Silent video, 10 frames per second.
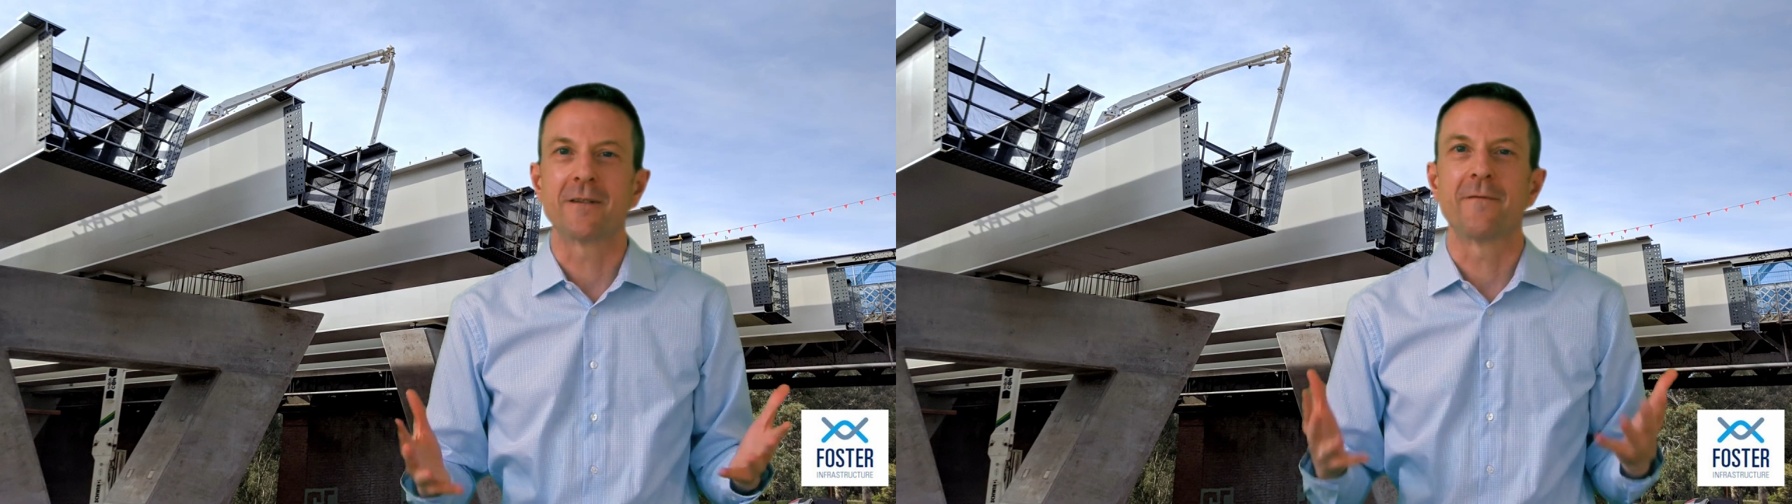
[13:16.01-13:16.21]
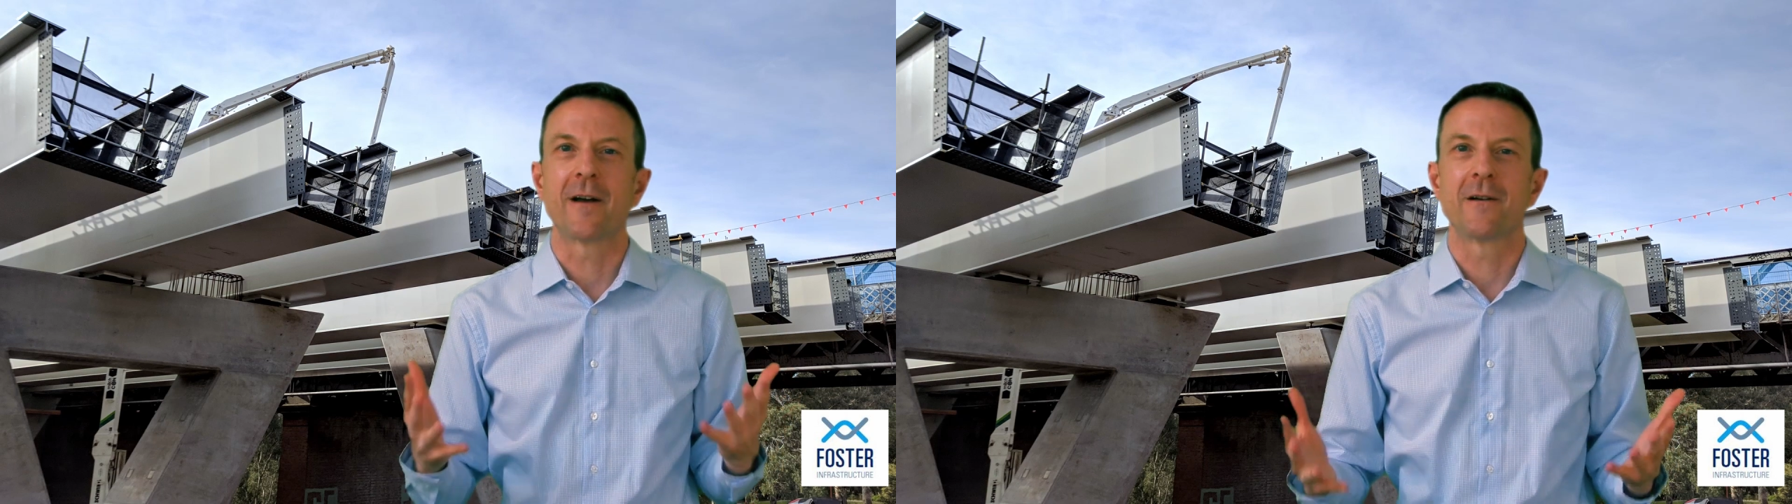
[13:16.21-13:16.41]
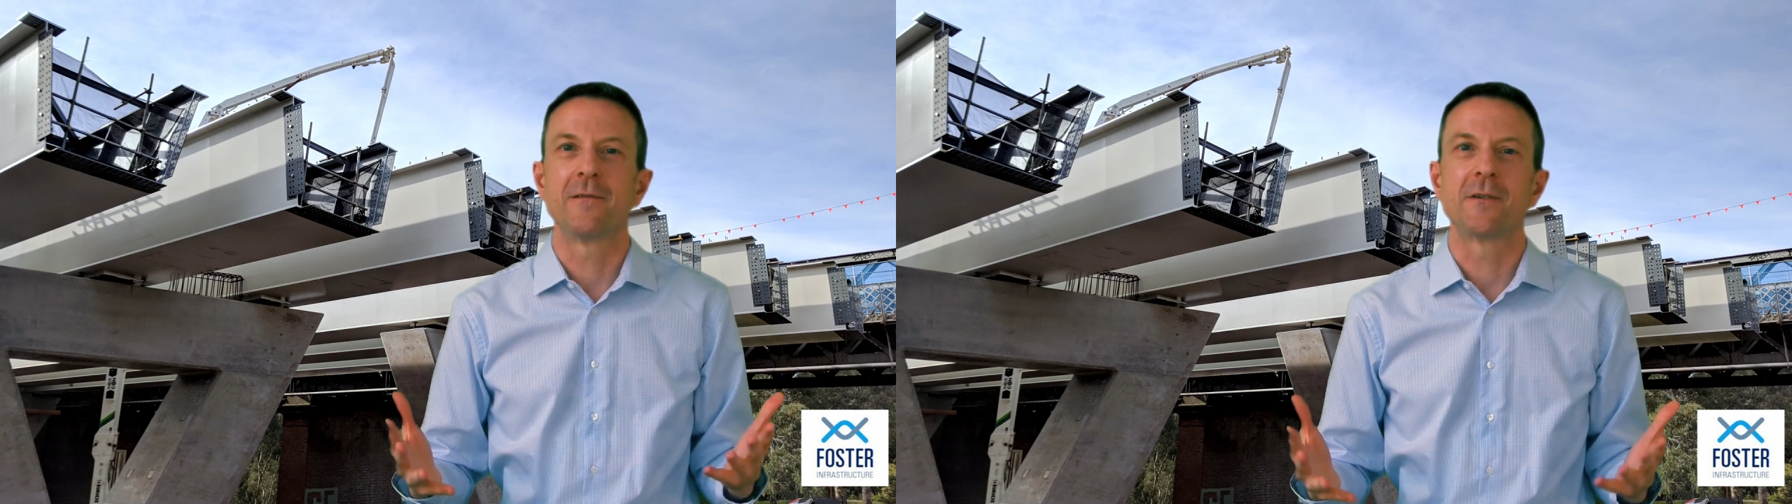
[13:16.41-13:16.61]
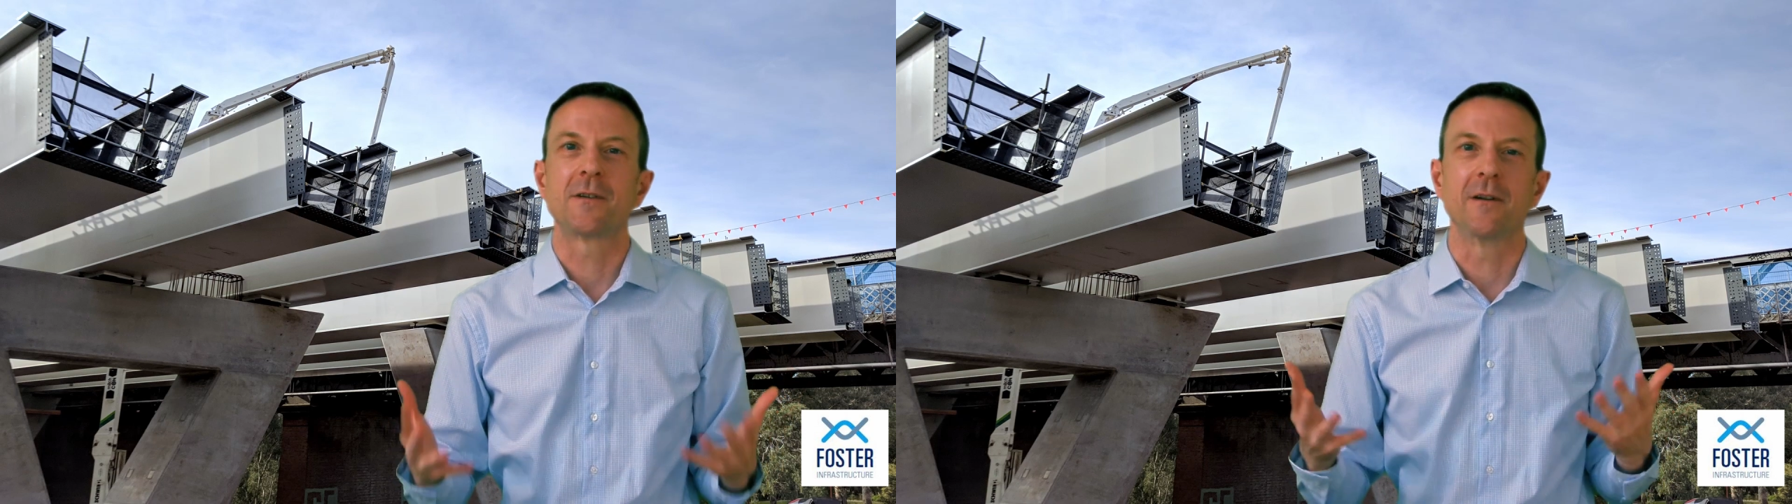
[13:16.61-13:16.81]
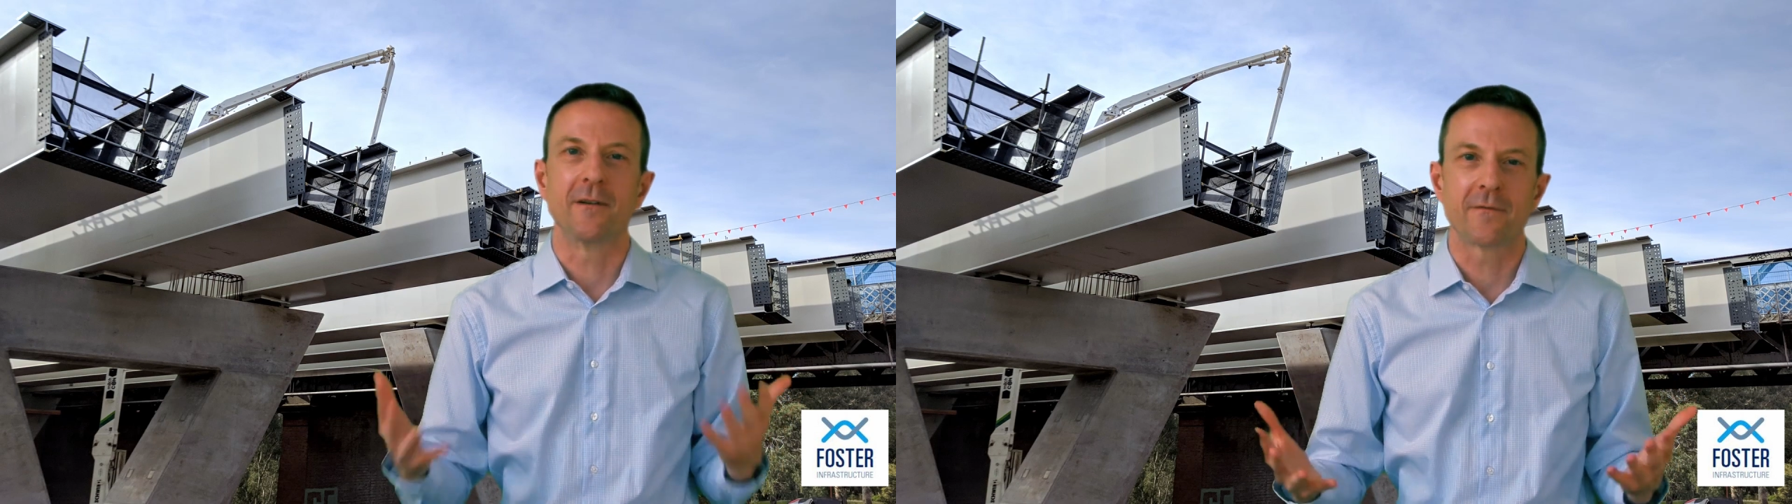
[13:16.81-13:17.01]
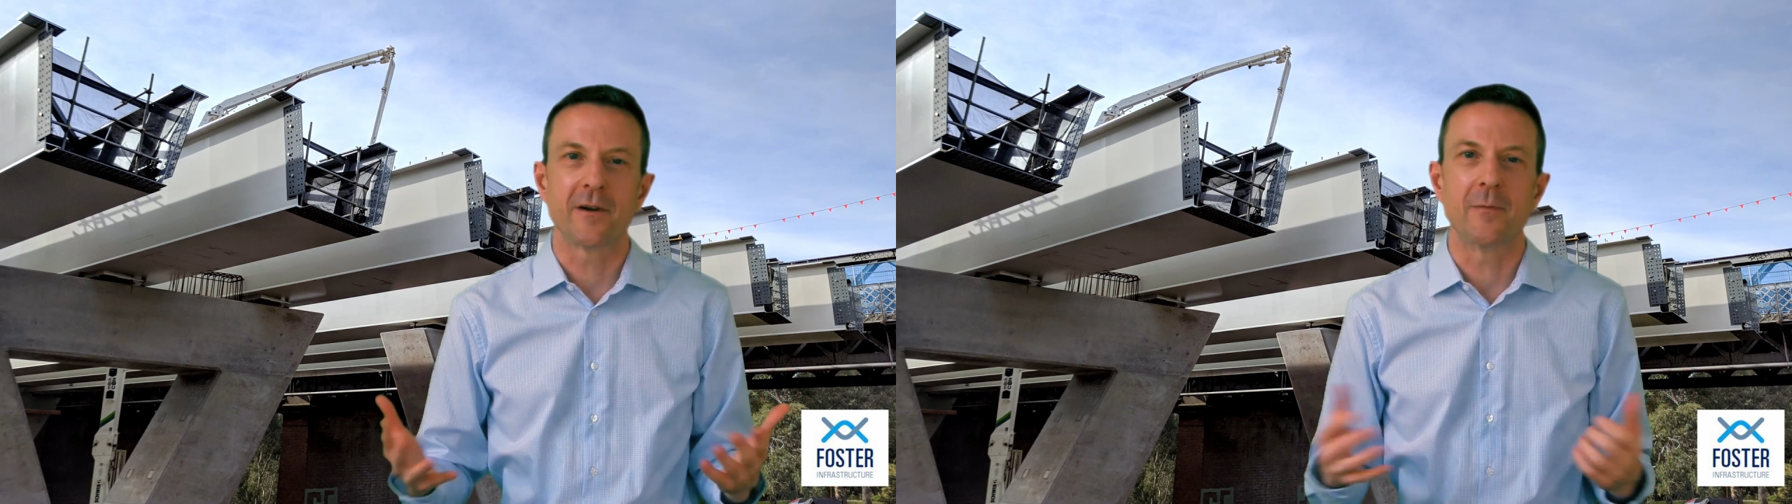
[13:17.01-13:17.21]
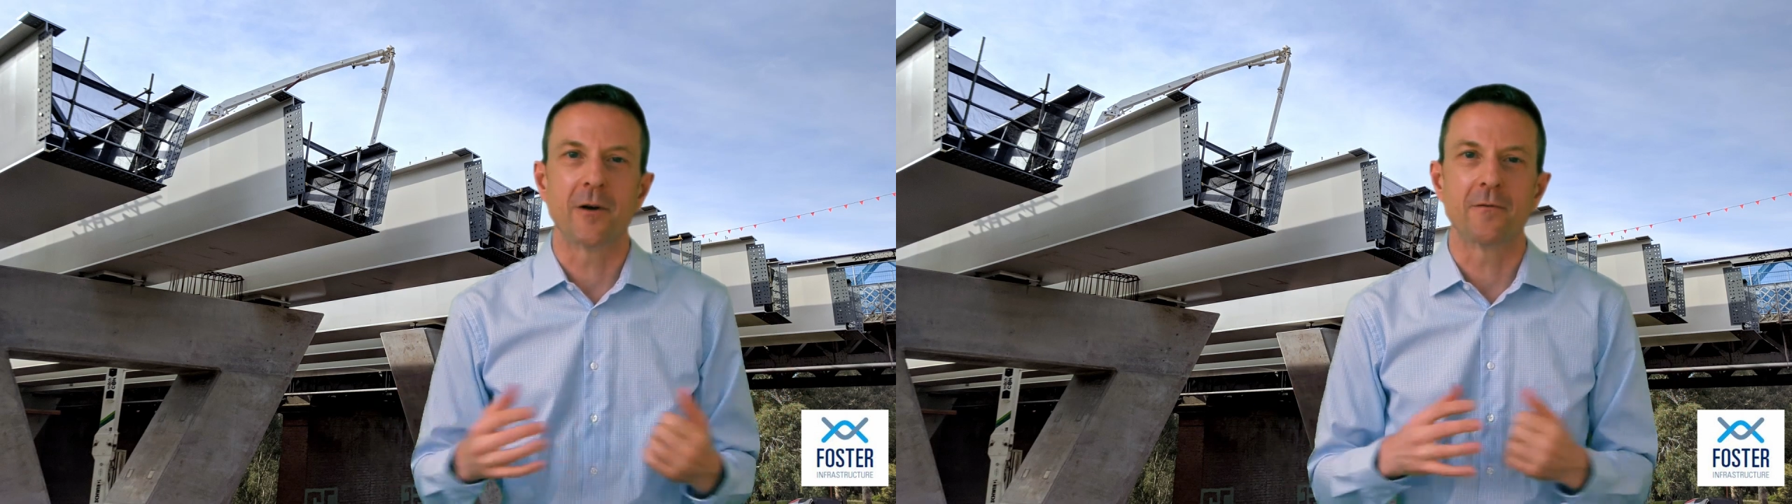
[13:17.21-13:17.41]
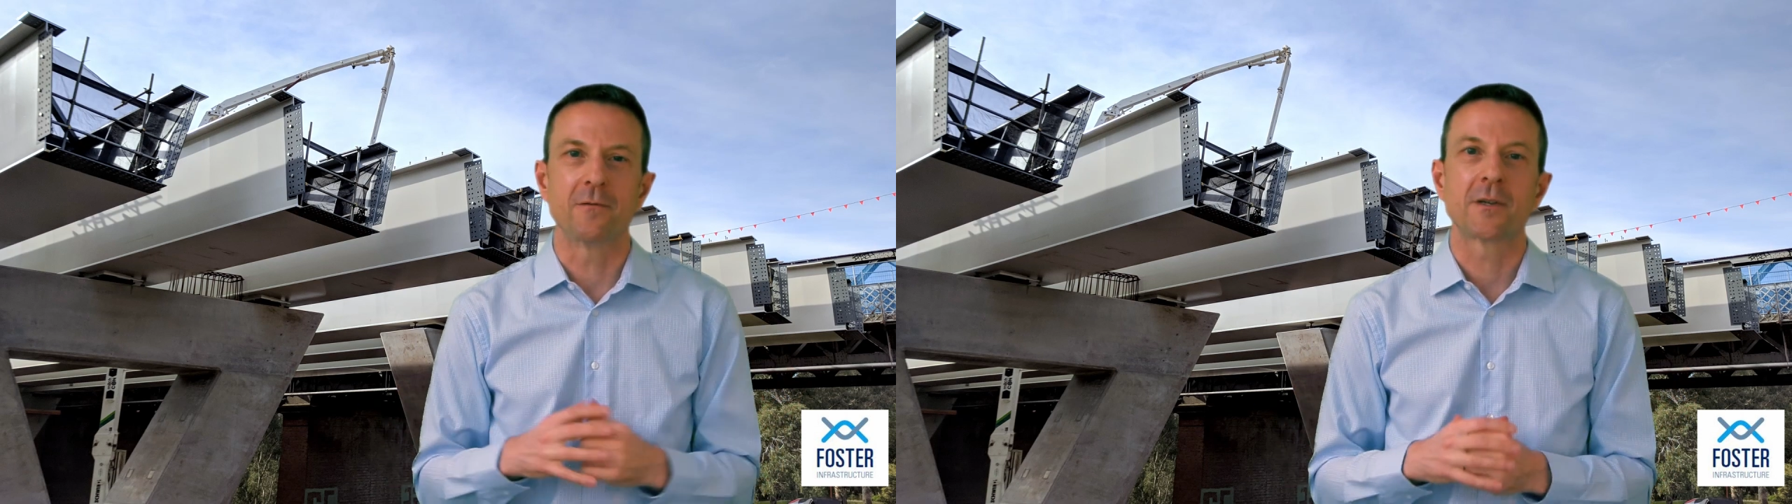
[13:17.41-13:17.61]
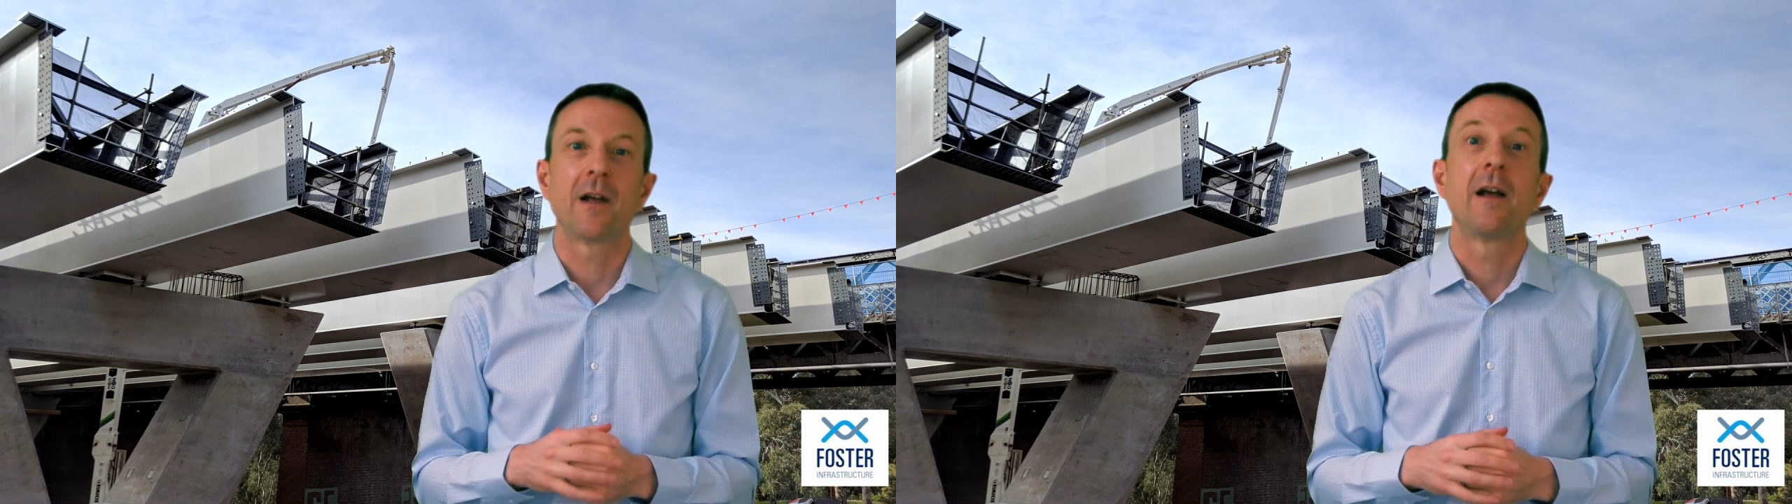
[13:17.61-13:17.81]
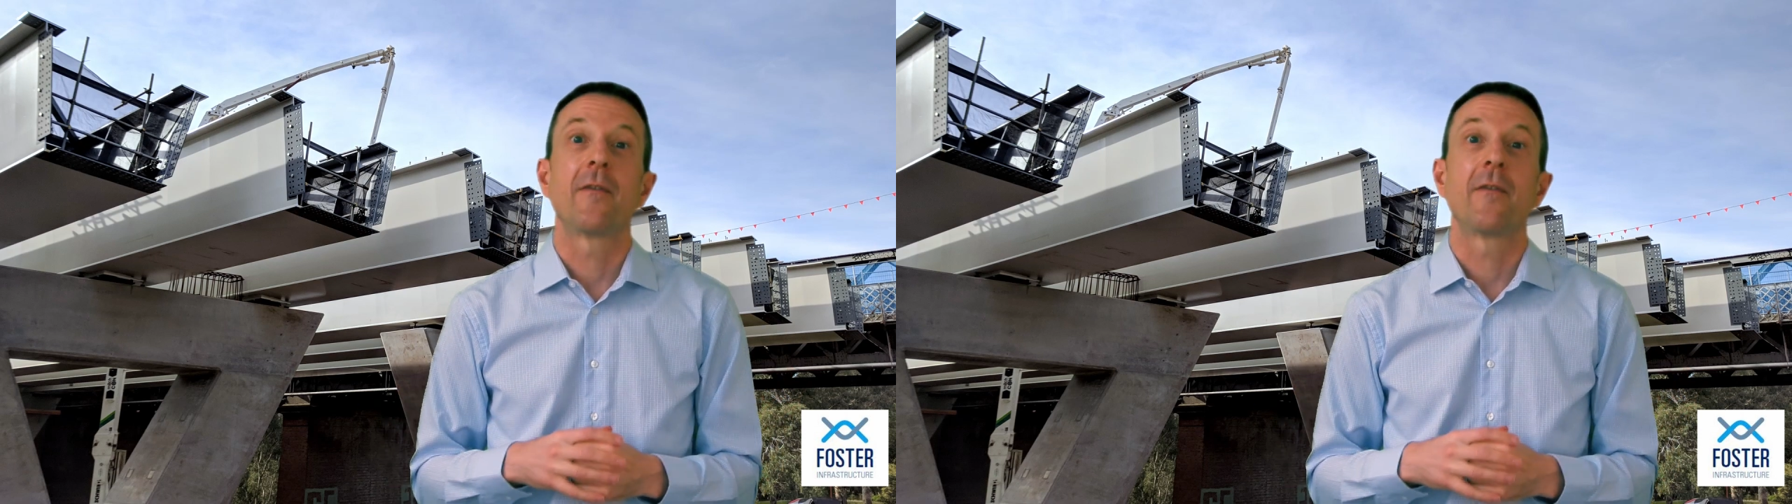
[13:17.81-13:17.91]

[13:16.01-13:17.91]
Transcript: of those delivery models